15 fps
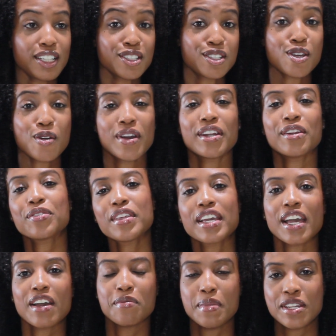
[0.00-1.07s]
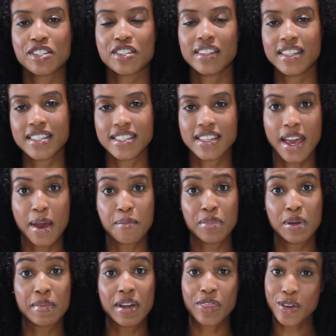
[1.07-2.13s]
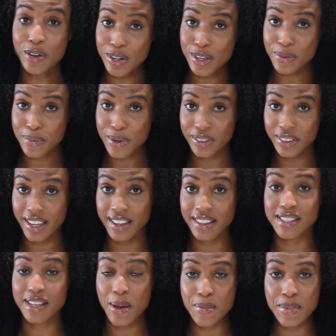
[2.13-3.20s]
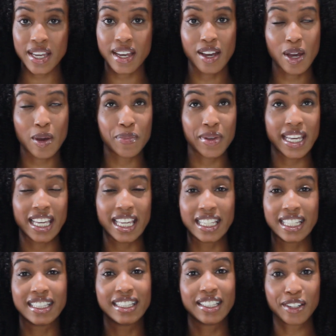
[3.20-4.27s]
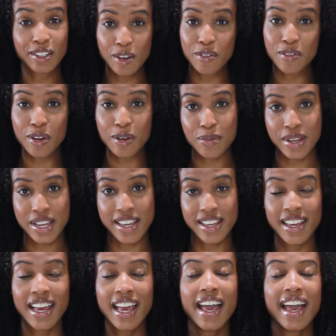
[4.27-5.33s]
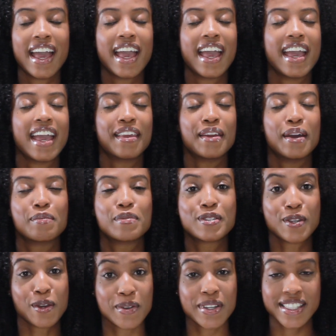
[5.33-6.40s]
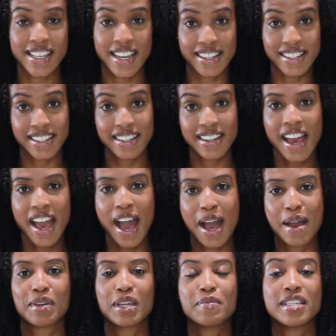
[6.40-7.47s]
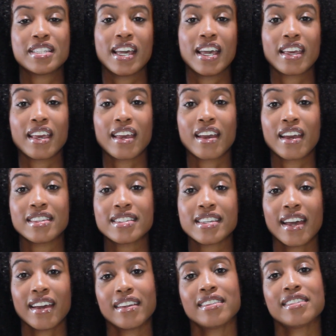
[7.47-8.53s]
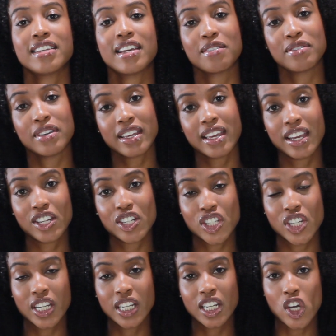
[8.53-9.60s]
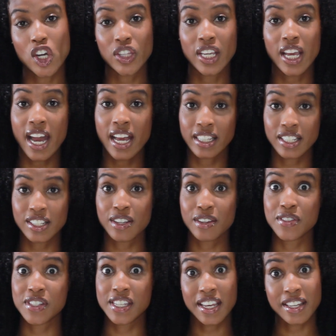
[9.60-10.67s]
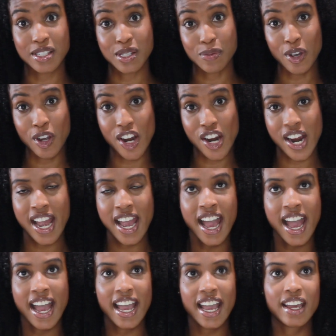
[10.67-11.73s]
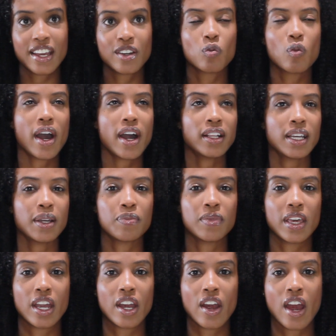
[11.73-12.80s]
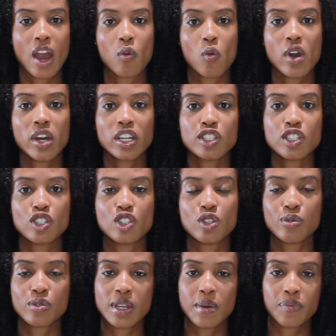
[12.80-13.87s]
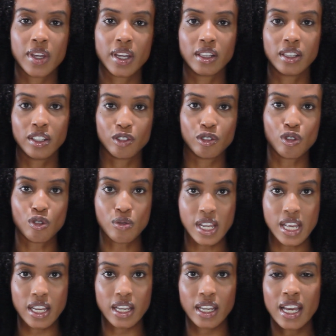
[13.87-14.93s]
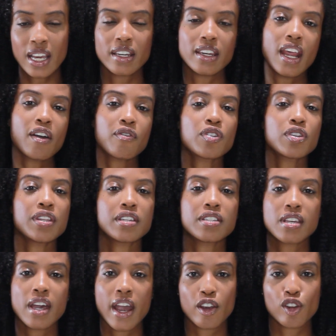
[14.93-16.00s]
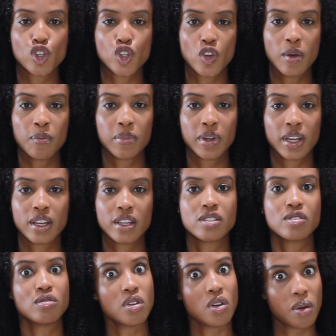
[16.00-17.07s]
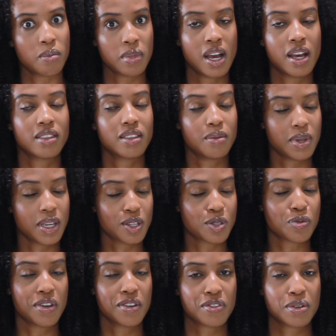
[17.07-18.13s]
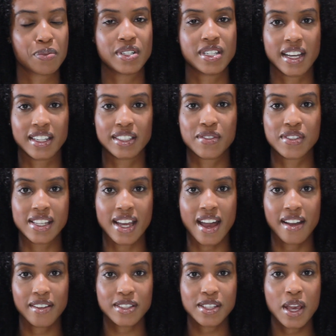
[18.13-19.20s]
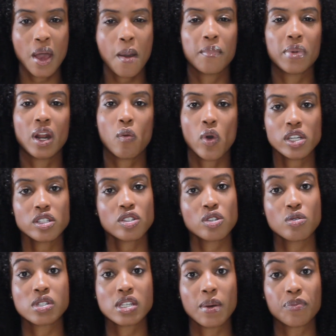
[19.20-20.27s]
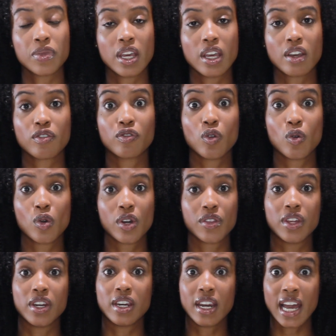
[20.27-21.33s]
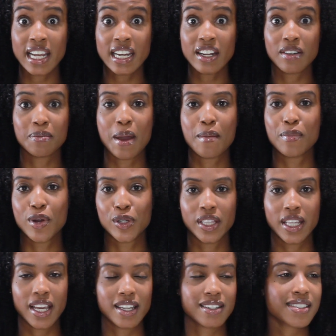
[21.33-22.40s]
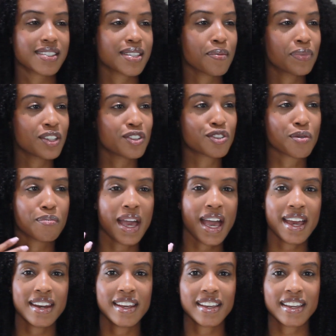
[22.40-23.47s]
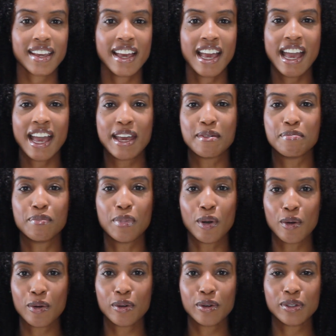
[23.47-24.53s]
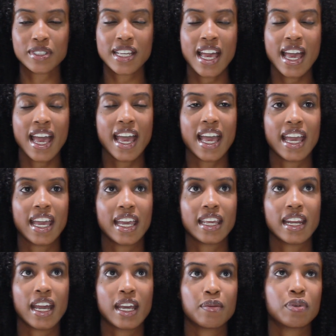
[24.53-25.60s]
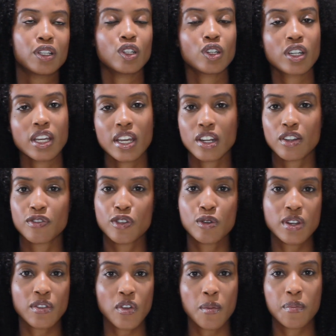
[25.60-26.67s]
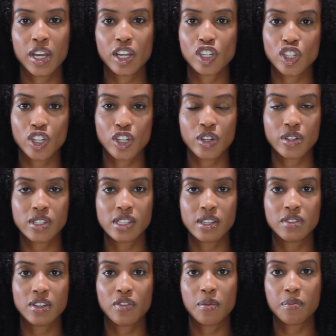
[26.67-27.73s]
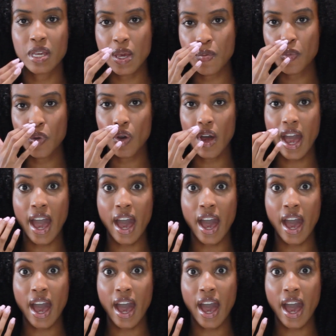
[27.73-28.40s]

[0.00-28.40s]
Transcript: So I don't think I've mentioned this yet, but my 30th birthday is coming up in a little over a week, and I'm so excited. I'm going to be taking a 10-day vacation on the island of Zanzibar. And while I'm there, I wanted to do something a little unique. Not for the entire trip, because you know I'm not the biggest one for protective styles, but I wanted to do something for the night of my birthday. Just something dramatic and bold. And I've been looking at a few different pictures of different people